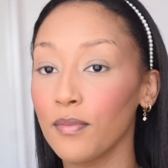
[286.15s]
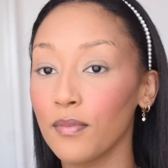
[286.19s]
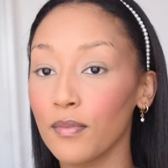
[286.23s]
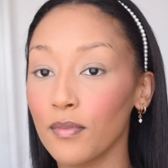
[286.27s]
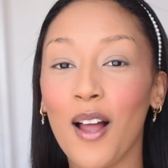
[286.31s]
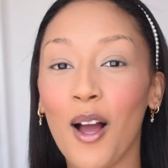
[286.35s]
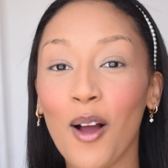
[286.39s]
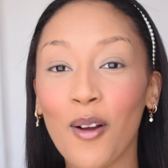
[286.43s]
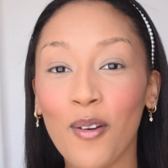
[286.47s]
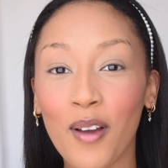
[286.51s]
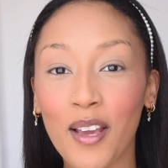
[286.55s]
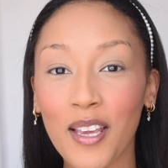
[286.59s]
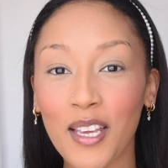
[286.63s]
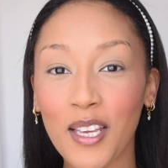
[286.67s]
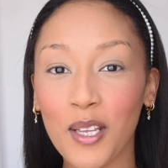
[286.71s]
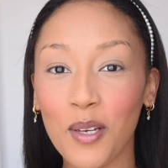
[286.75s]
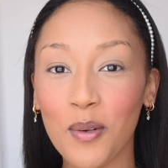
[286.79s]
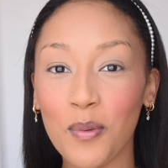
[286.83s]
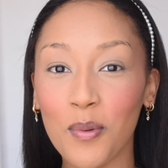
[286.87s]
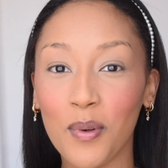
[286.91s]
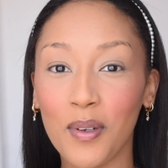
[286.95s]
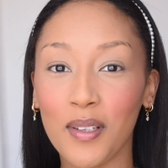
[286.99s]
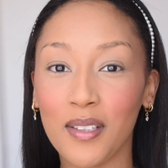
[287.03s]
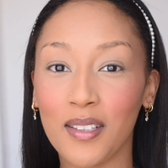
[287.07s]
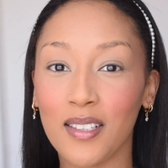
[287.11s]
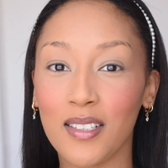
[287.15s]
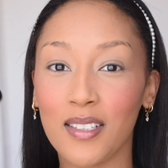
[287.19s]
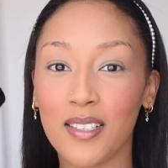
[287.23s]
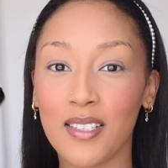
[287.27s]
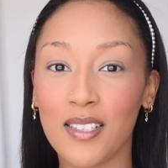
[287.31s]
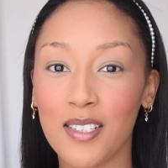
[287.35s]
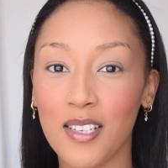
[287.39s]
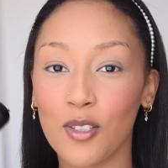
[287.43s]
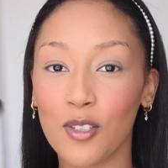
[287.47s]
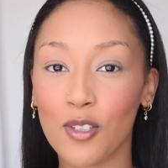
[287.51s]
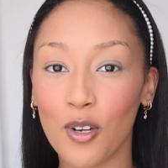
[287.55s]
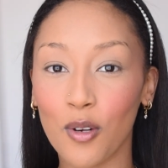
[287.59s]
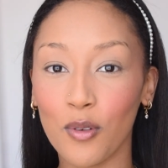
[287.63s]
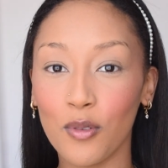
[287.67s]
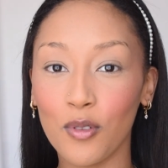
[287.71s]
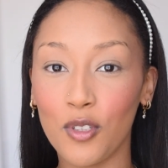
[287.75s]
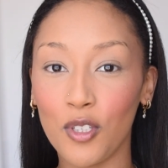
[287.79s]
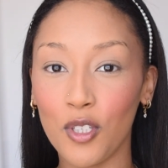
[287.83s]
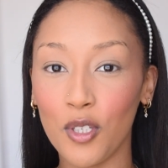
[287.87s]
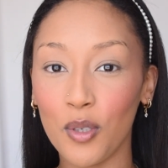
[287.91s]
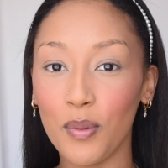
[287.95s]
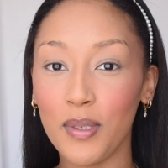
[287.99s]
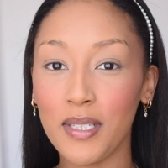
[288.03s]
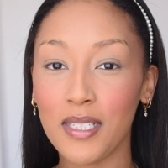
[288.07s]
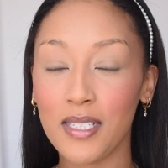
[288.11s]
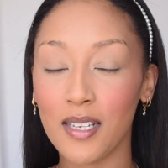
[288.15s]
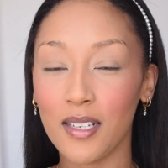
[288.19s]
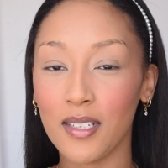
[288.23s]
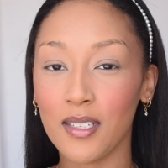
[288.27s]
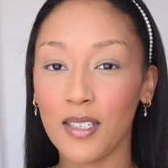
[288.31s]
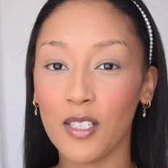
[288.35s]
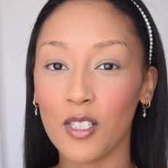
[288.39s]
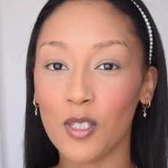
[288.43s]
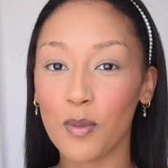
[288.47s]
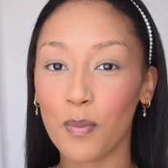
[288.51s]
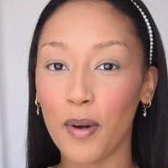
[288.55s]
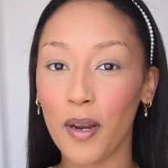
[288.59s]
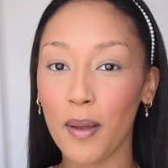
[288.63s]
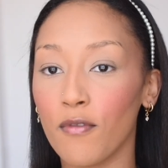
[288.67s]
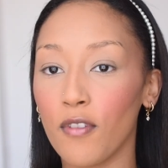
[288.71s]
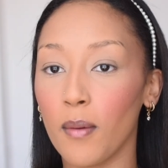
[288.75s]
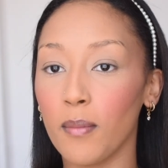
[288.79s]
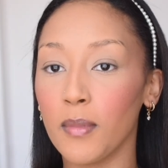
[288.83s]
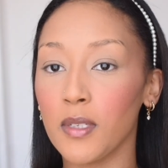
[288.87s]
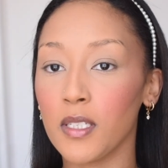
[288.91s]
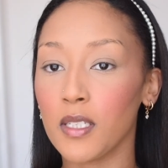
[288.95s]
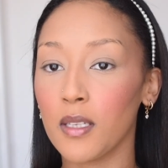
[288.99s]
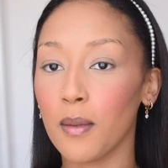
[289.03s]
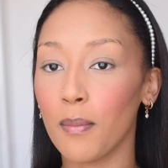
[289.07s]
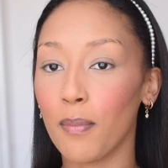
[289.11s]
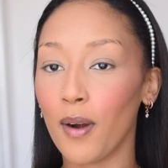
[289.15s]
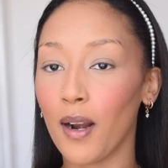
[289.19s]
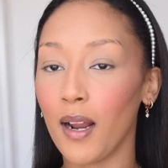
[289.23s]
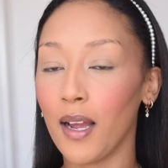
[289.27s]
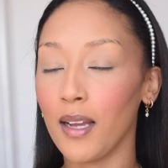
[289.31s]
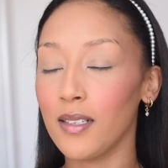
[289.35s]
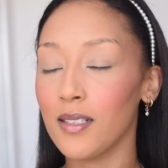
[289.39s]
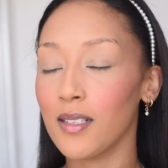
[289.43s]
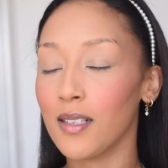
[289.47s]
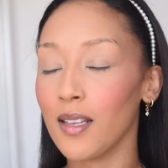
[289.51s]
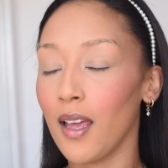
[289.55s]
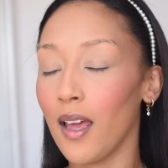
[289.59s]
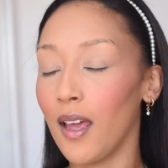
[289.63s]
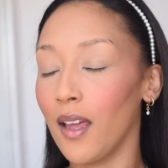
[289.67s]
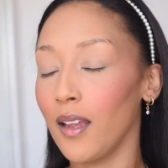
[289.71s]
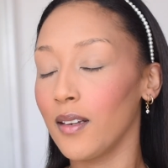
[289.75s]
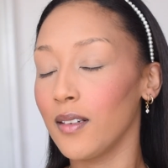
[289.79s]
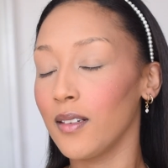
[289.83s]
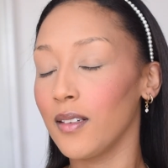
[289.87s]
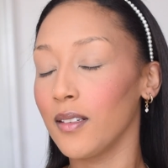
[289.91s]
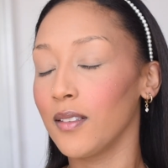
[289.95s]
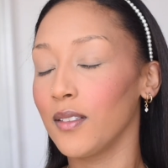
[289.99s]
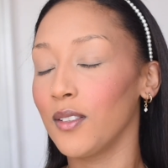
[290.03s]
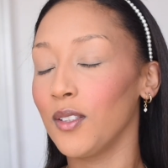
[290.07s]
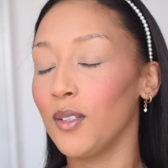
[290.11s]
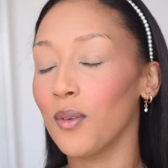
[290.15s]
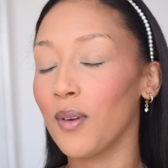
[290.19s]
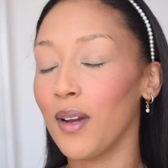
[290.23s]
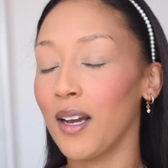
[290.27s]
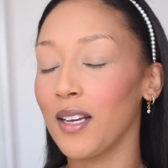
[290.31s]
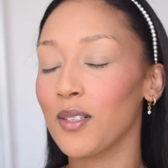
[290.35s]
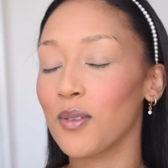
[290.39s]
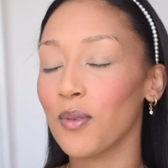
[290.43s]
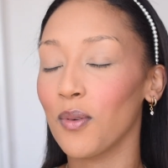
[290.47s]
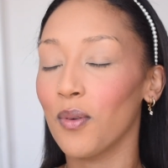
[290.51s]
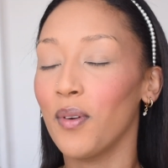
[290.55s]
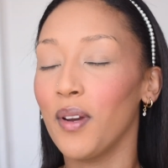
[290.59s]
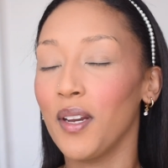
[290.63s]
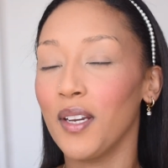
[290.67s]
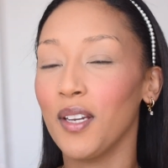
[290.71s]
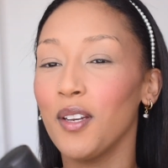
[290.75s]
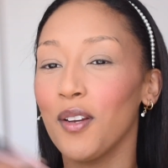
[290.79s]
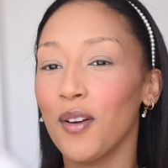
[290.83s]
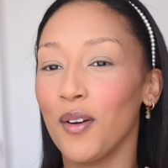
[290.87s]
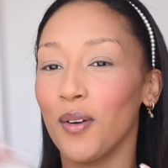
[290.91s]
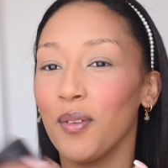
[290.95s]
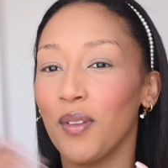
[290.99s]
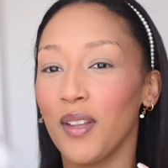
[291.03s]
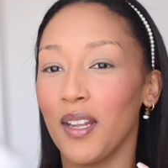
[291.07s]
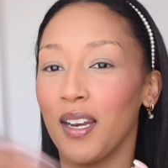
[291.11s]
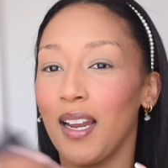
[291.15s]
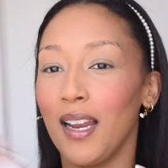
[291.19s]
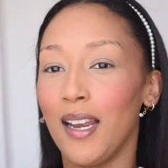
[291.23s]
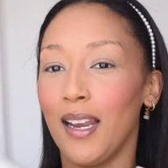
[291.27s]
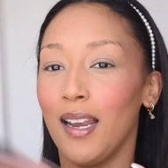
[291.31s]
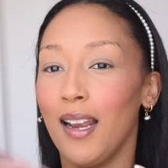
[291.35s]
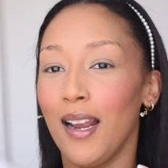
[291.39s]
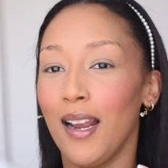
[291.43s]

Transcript: Now going in with this So Dewy setting spray from Mr. Price, and you guys already know that